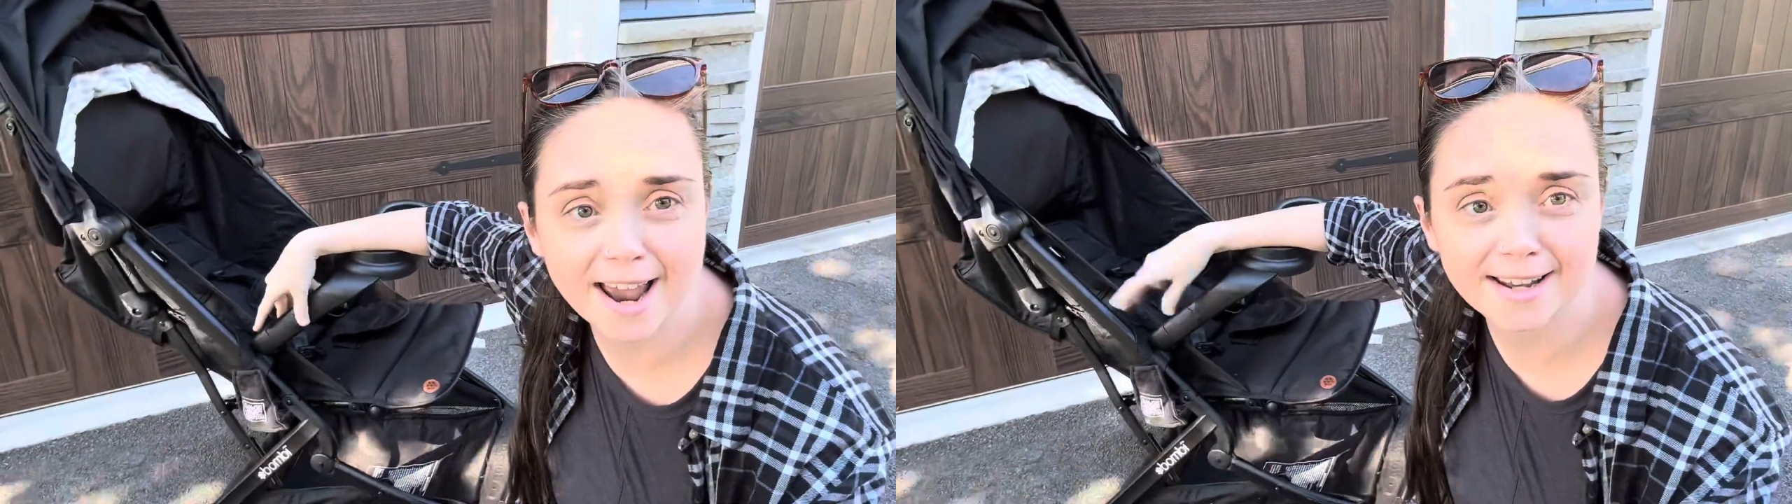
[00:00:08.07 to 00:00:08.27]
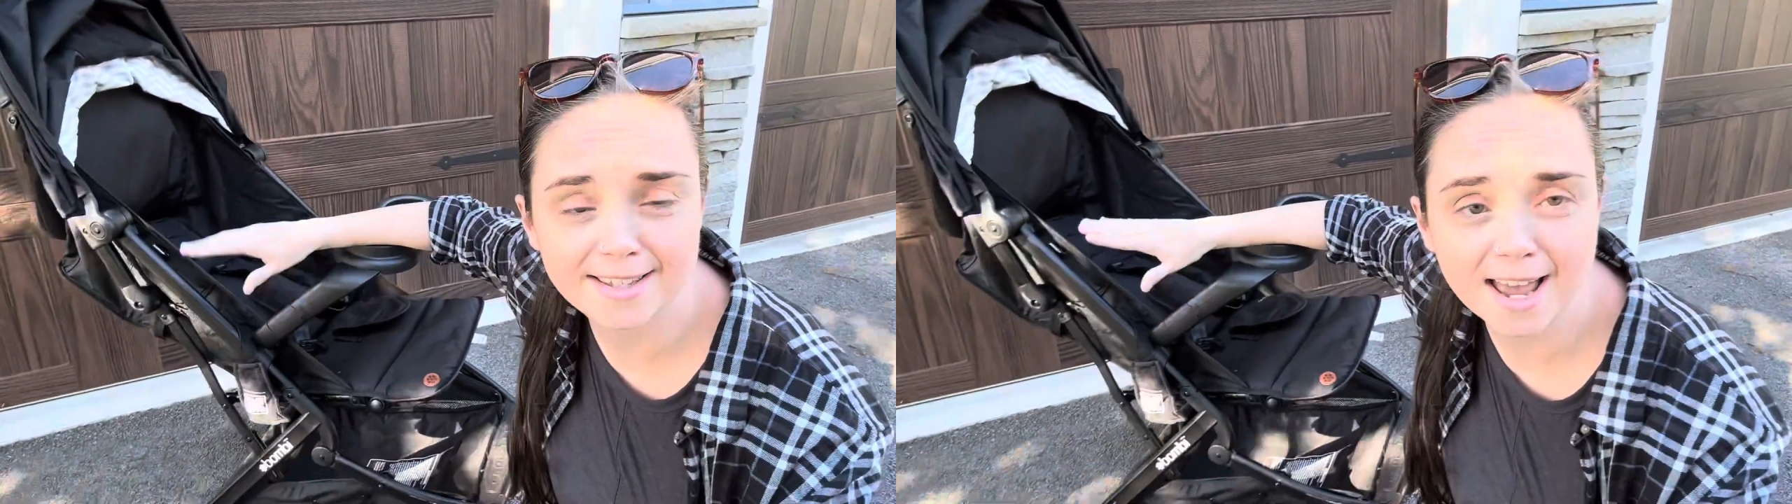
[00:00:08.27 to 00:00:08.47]

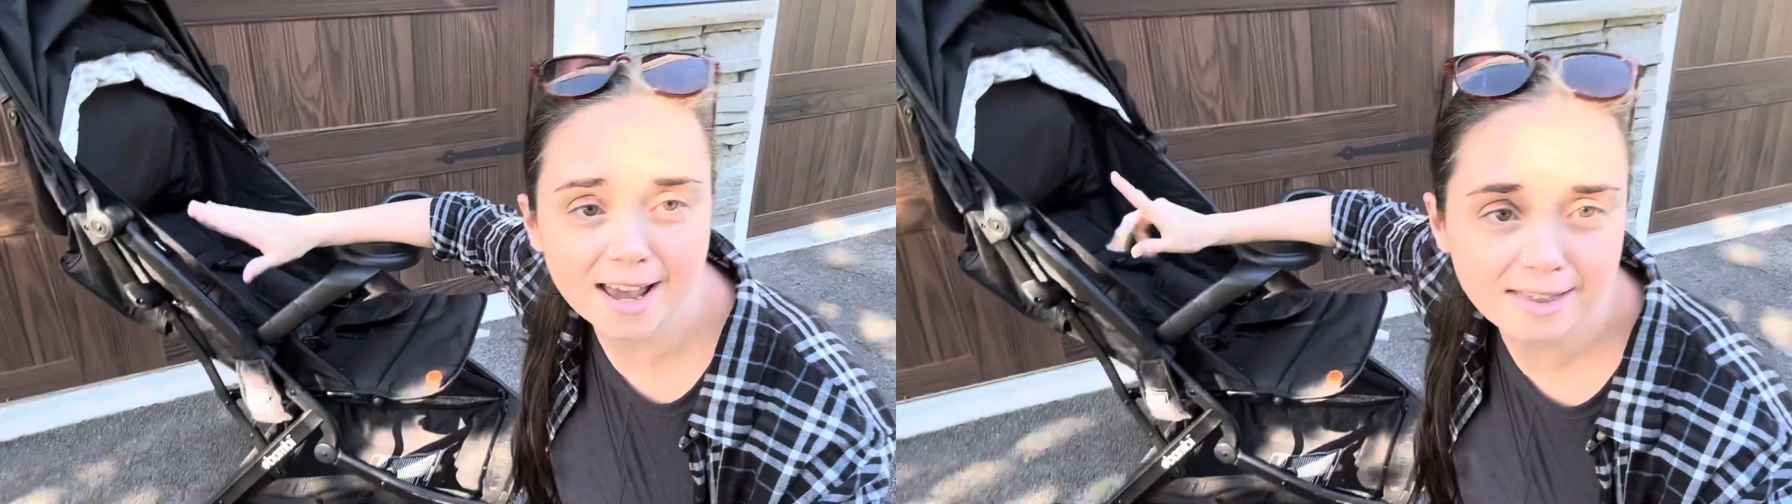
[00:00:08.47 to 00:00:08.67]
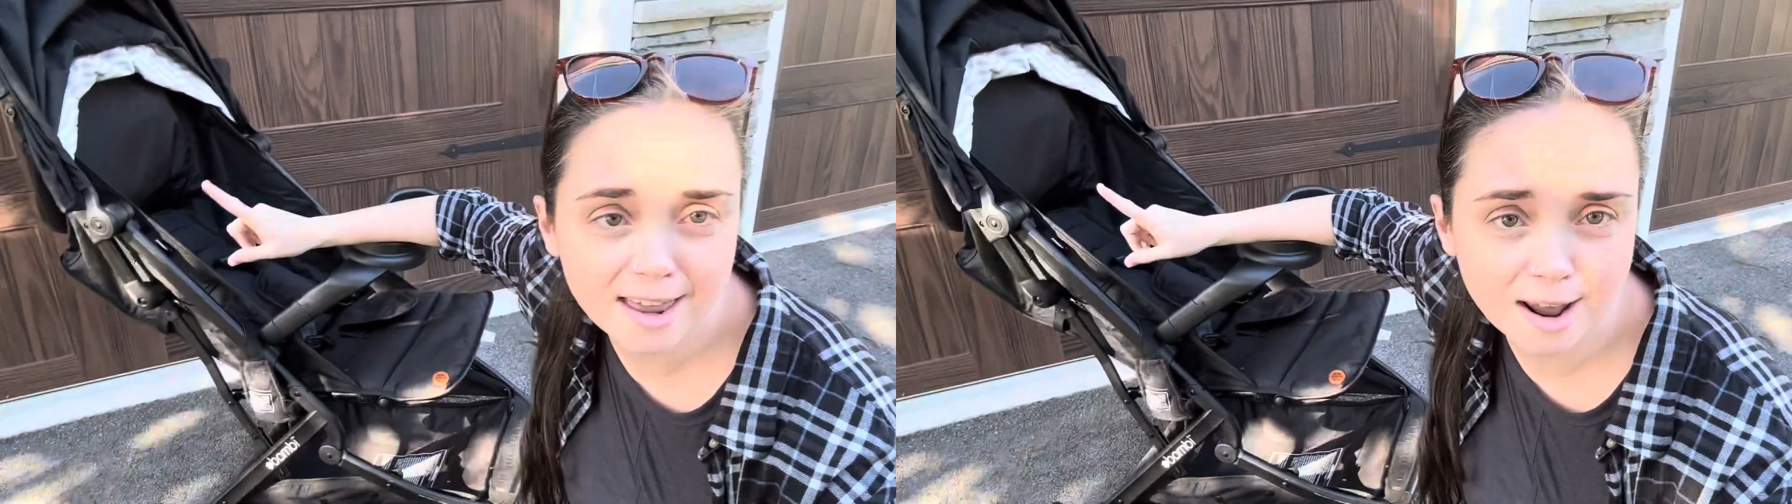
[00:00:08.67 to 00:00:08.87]
I
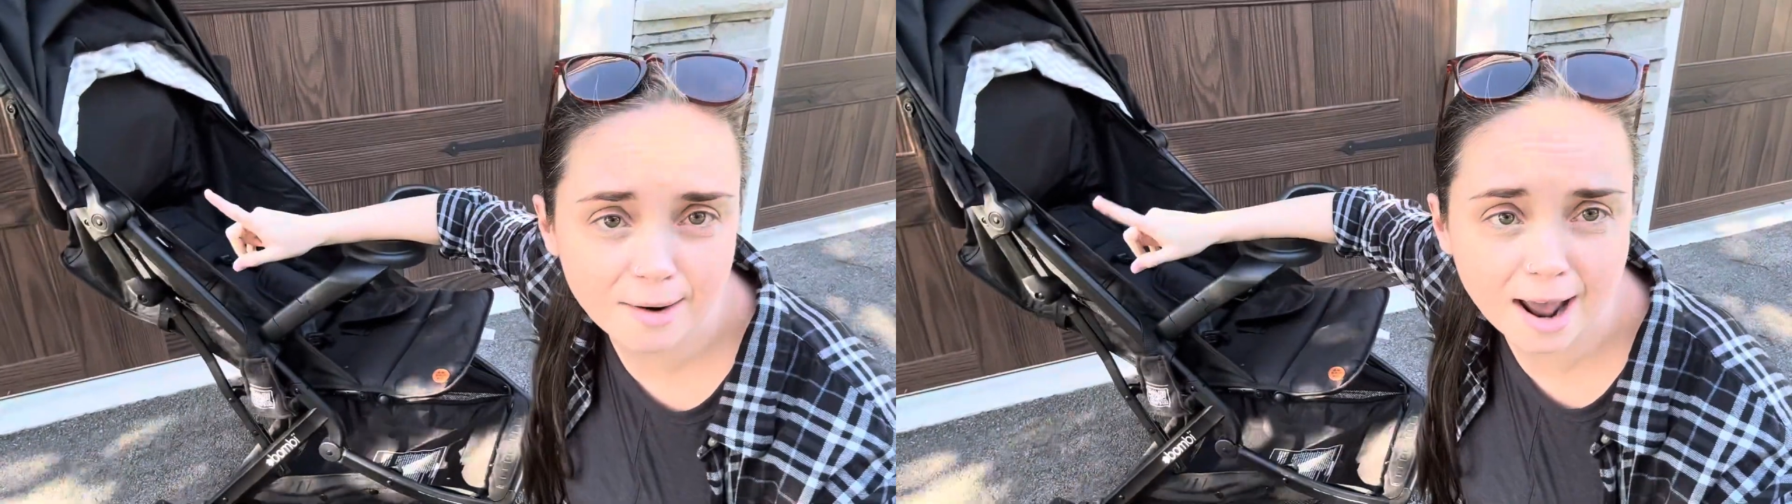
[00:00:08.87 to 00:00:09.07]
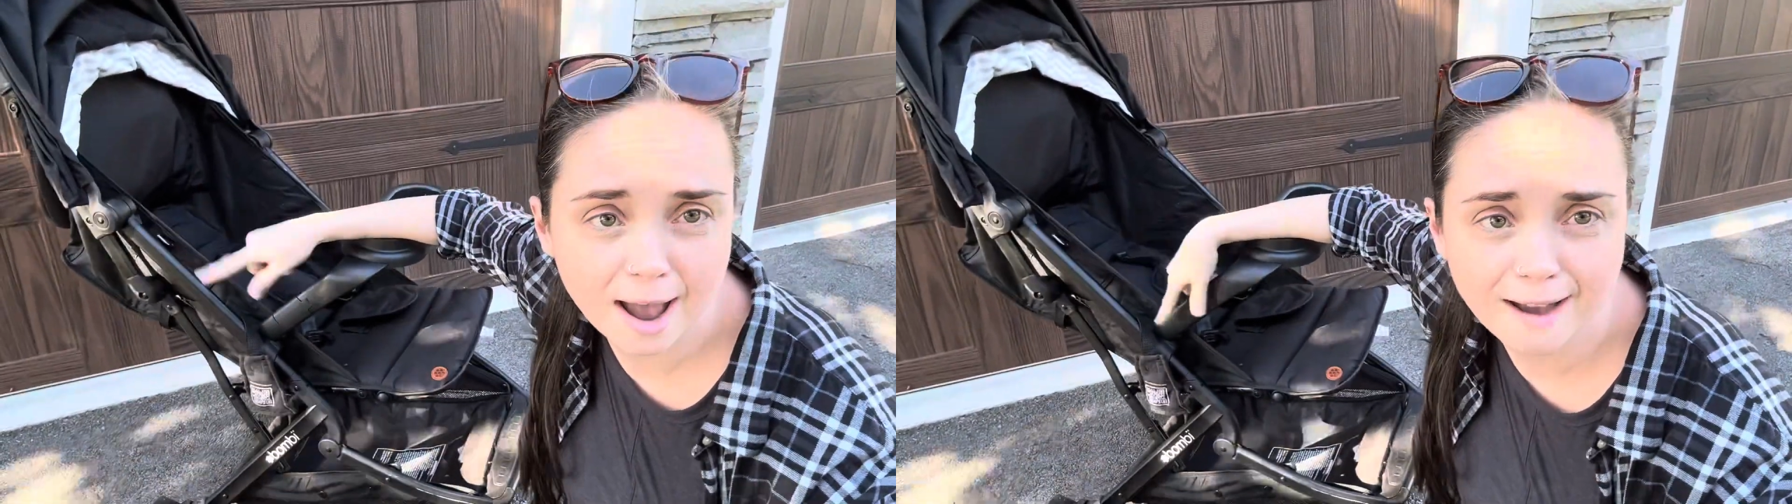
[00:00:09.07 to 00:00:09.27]
said that I
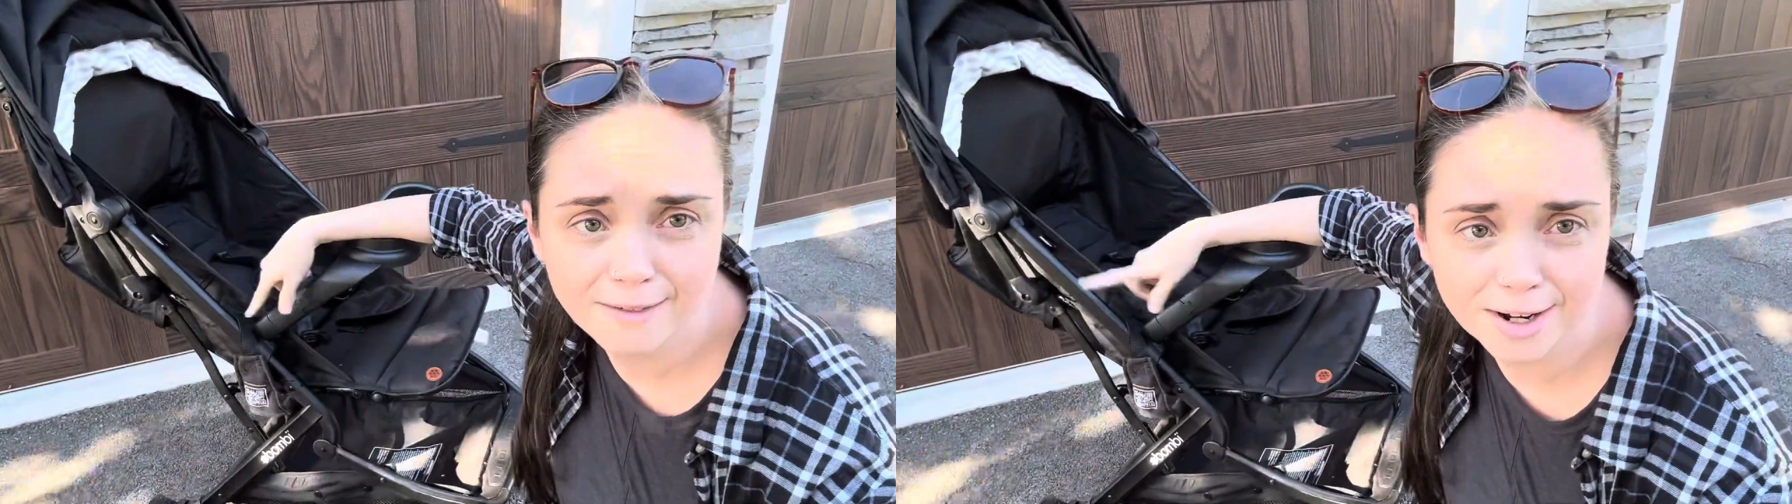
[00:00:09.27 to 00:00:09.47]
would have